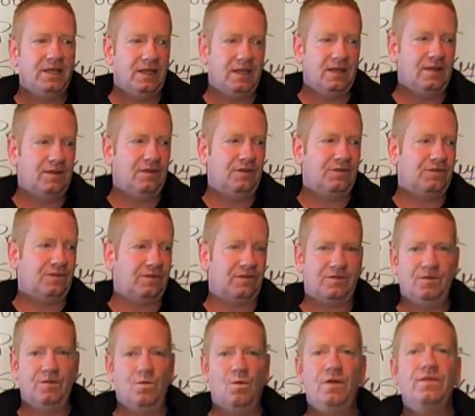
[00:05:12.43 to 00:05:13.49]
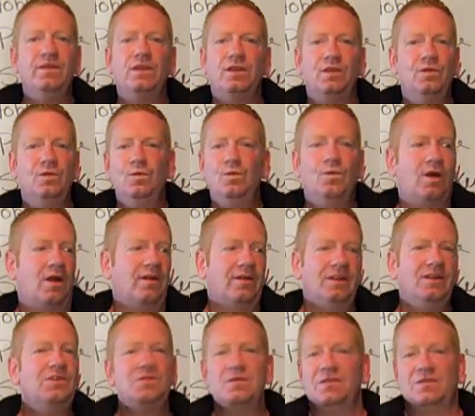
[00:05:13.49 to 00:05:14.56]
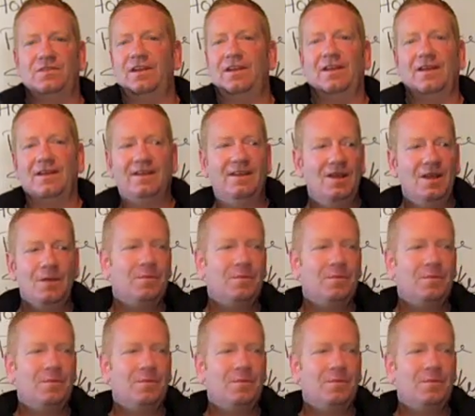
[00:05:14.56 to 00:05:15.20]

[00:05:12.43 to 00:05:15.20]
is the one that you are interested in,